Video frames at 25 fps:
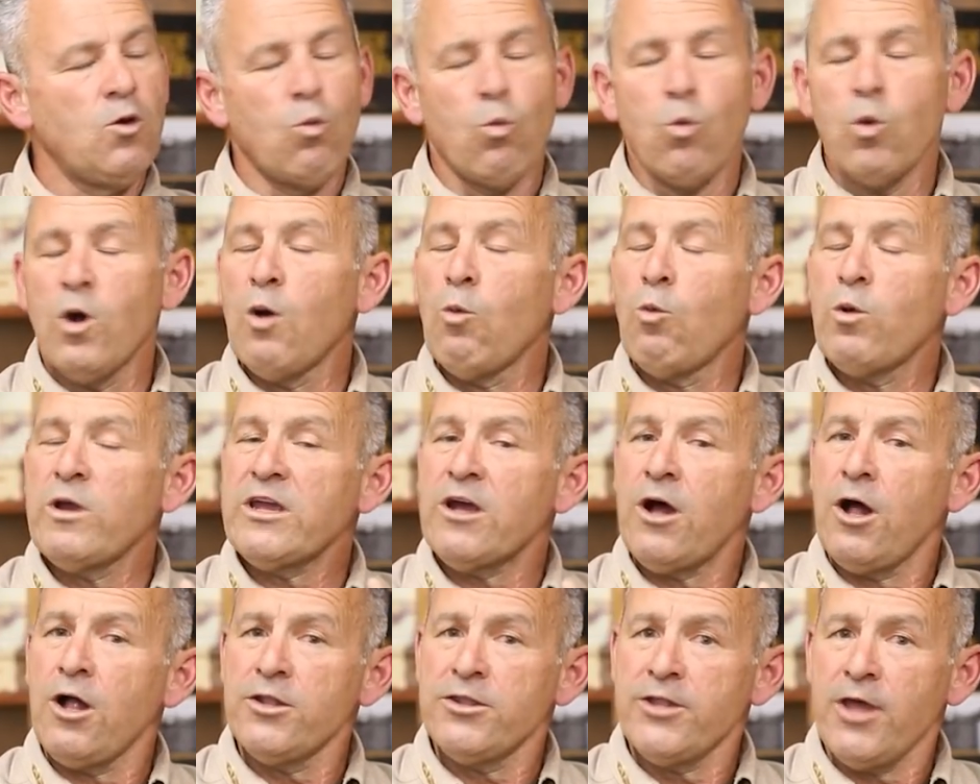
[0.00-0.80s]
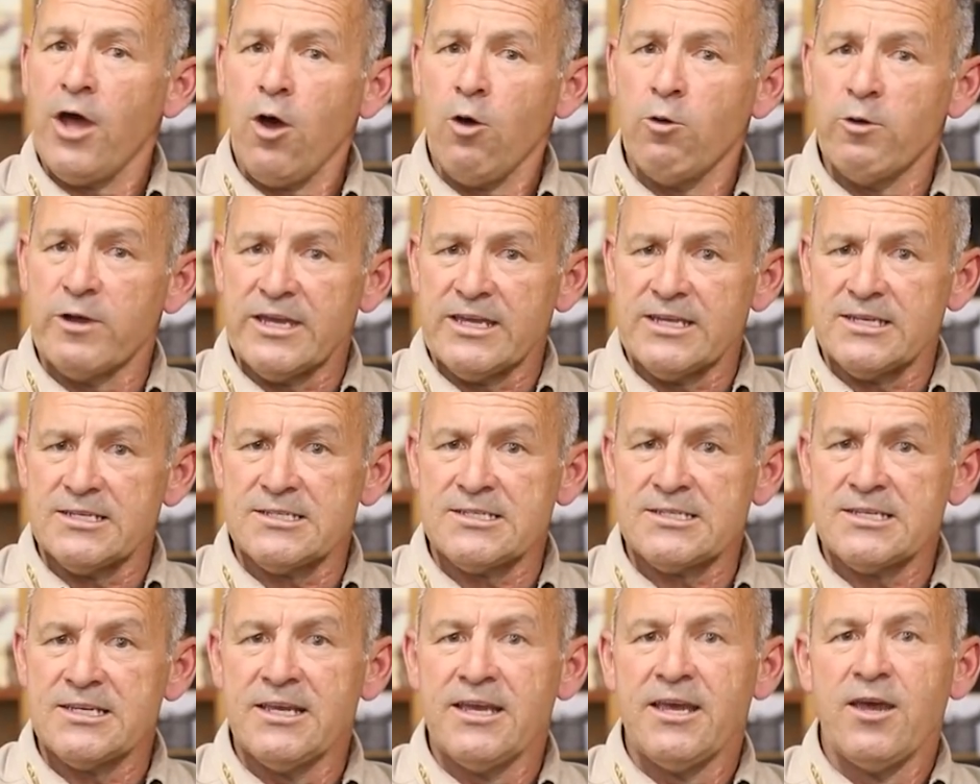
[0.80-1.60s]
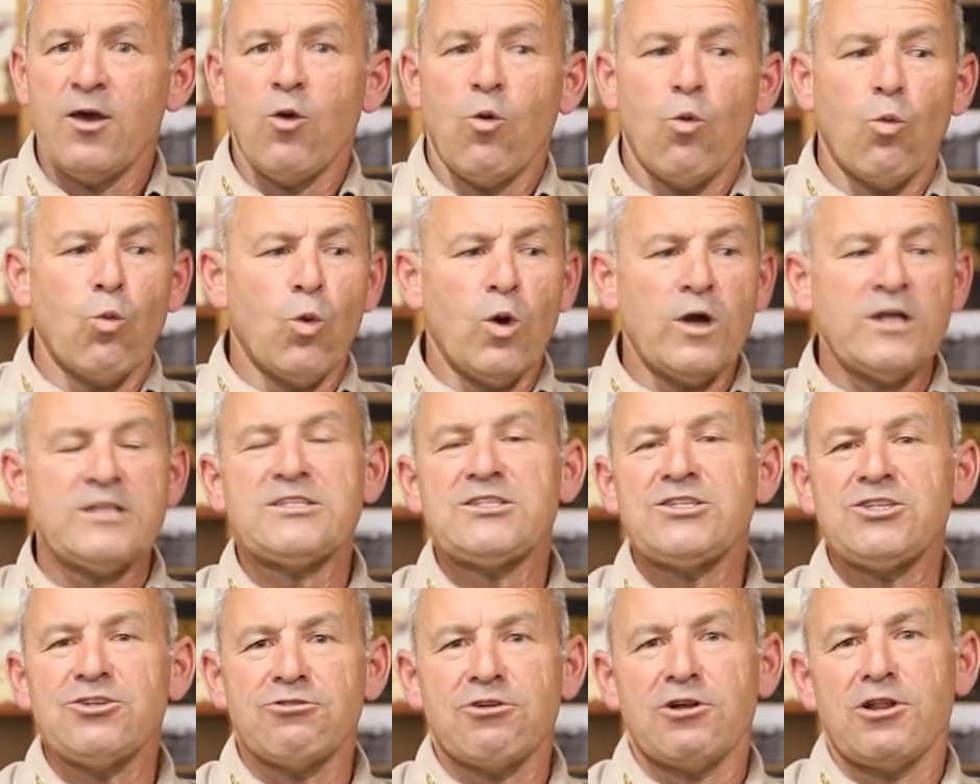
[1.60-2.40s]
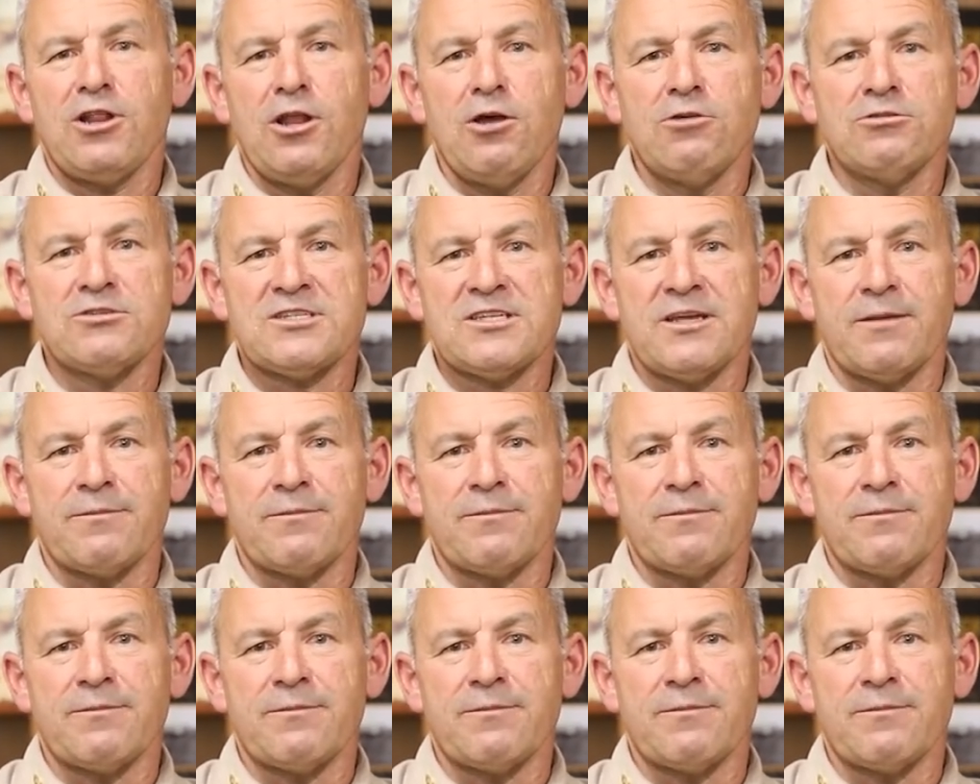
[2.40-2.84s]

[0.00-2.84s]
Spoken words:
What we all know is, once you close